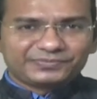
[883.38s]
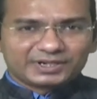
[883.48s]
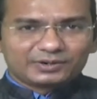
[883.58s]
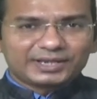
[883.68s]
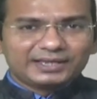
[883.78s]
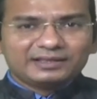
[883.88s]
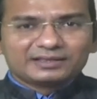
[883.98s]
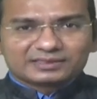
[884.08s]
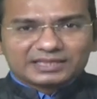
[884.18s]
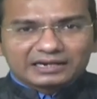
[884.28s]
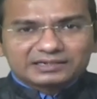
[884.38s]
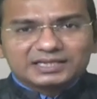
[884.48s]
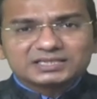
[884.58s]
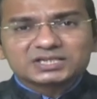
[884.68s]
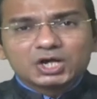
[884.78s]
Okay, that
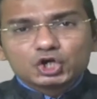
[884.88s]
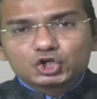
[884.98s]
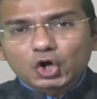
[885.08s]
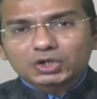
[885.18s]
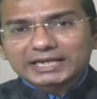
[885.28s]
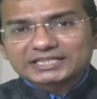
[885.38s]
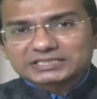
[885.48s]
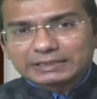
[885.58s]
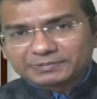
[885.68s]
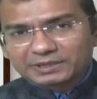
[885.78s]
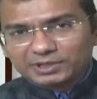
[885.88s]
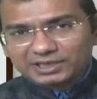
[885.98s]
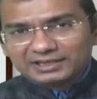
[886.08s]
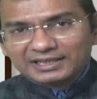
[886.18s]
is not acceptable.